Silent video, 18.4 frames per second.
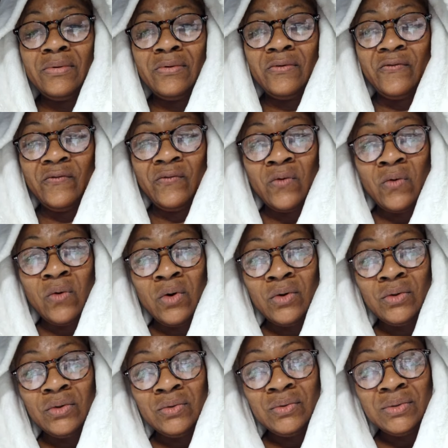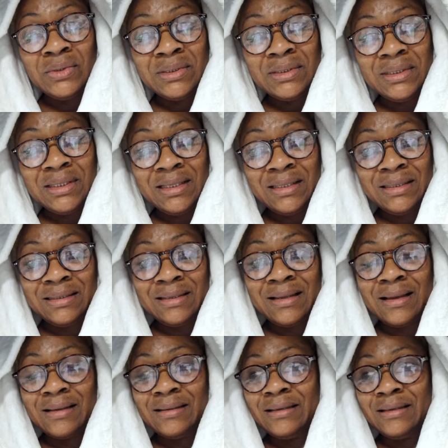for all those things
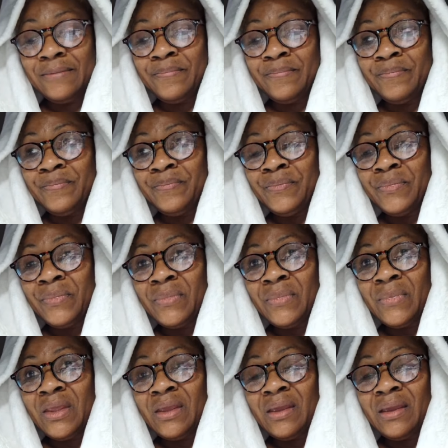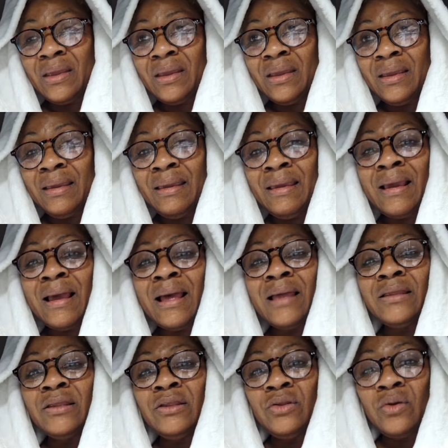that he
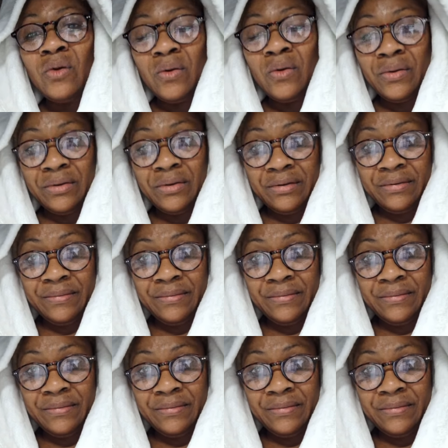had done